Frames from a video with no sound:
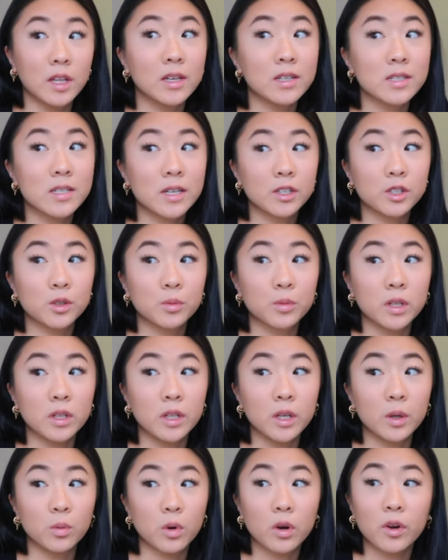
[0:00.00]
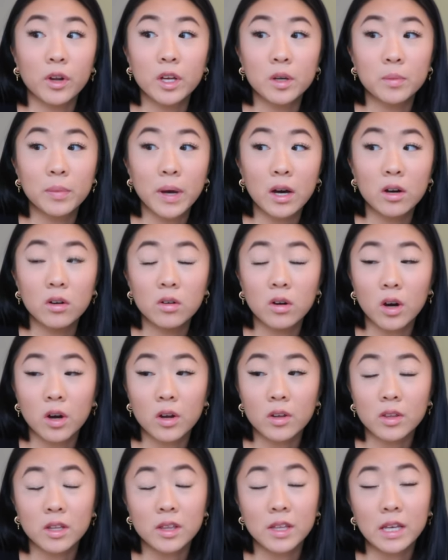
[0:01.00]
things I should really worry about
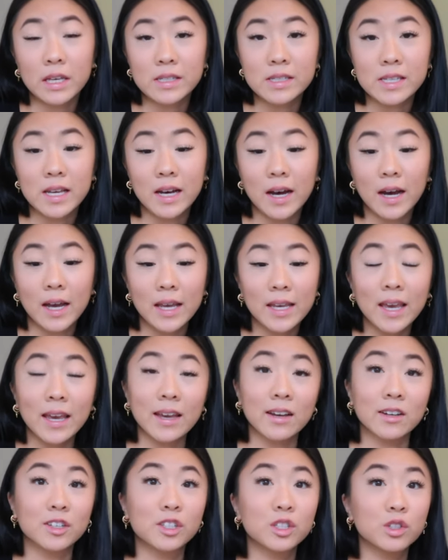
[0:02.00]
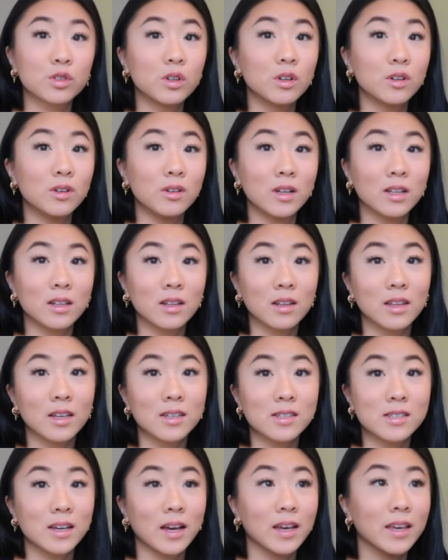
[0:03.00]
are the things that I can control, and the
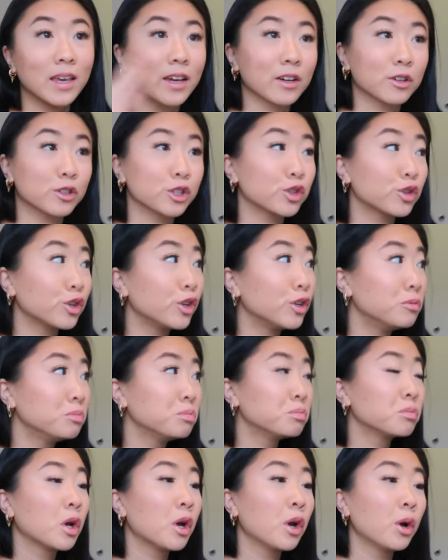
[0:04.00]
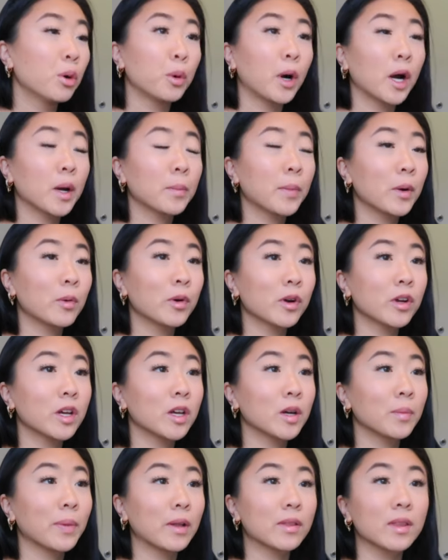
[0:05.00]
things that I can't control, why am I
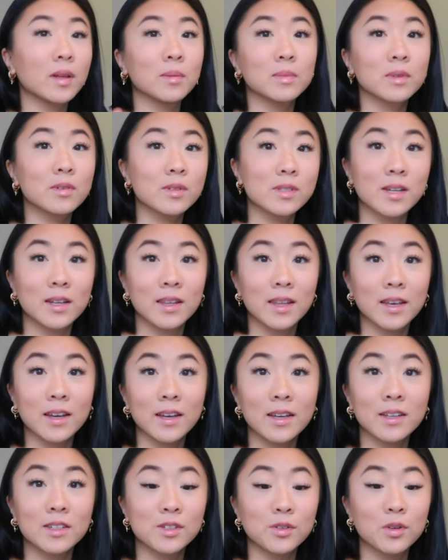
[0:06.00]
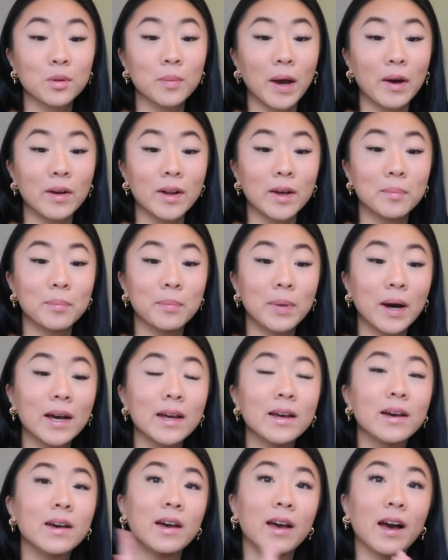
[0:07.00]
worrying about them? There's nothing I can do about it. But
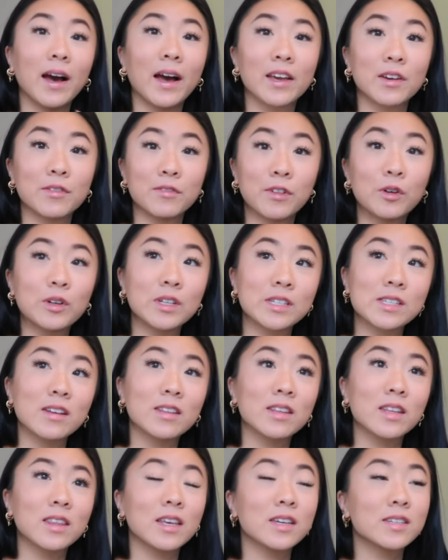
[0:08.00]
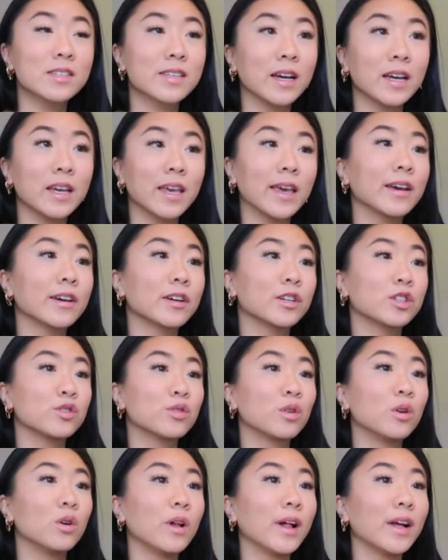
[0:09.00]
I can focus on the things that I can
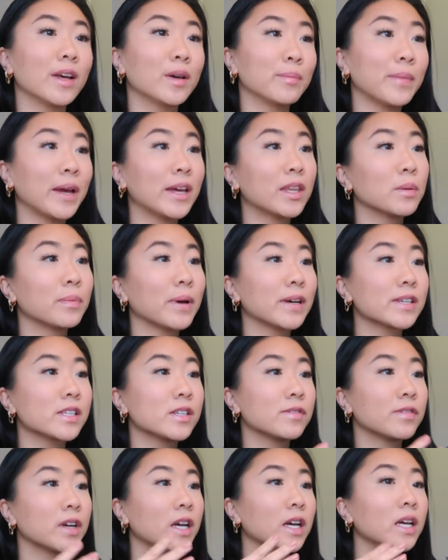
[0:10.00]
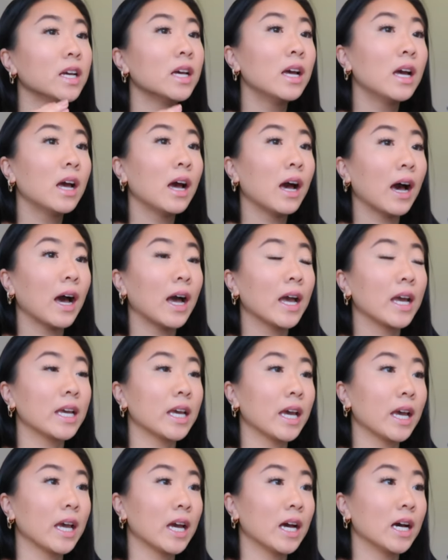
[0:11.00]
control. I can make the best of it. I
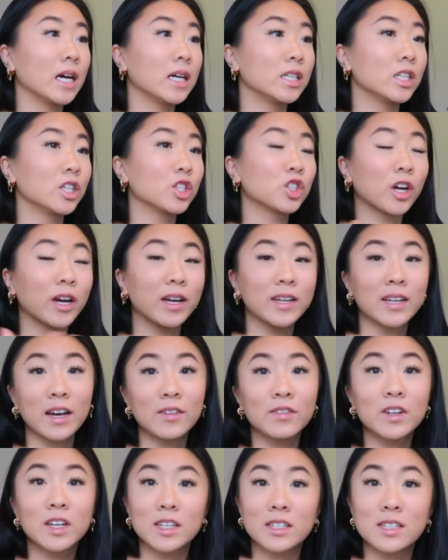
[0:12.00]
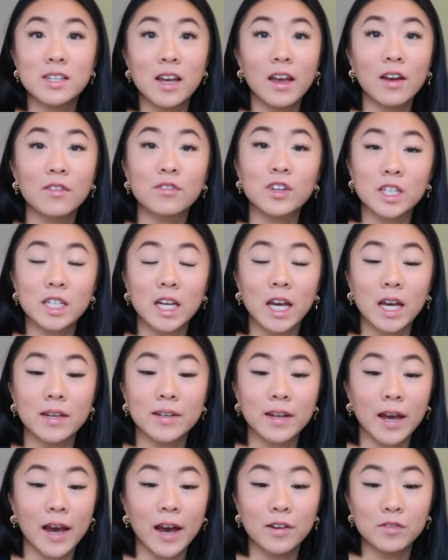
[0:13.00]
can try and have a good day every day
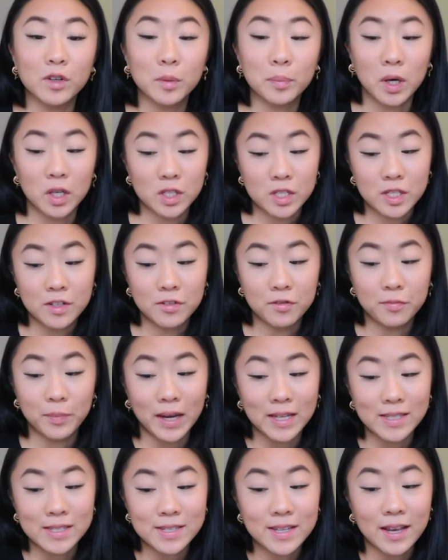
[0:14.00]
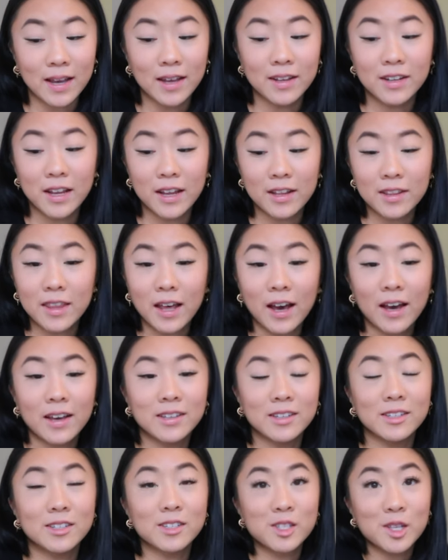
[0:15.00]
and have a positive mindset, and
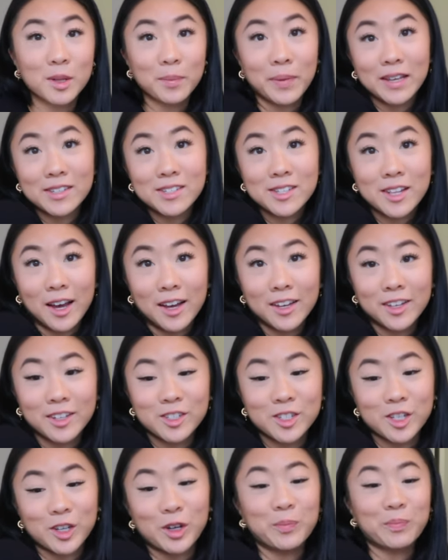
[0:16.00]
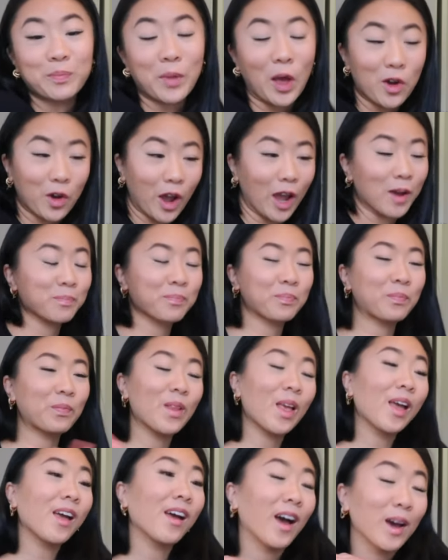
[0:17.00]
that is the best that I could do. Okay,
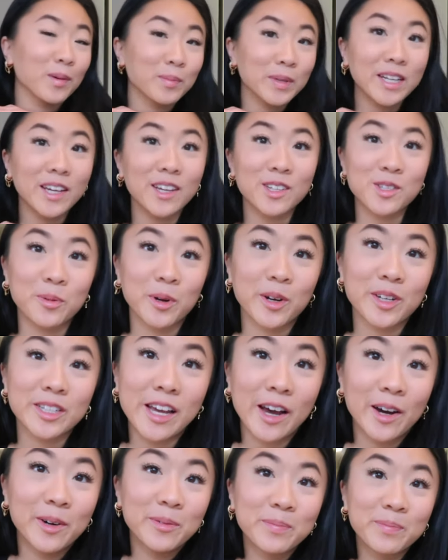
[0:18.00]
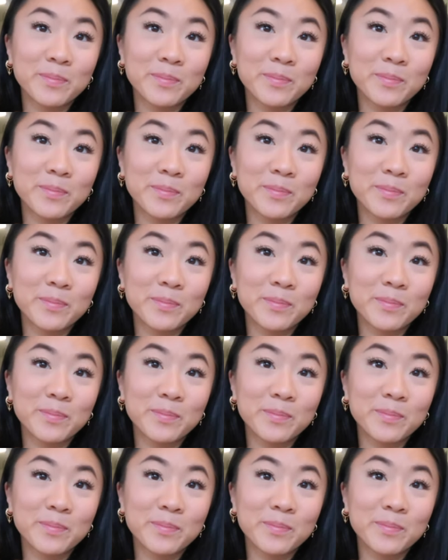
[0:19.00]
I'm gonna get to work now.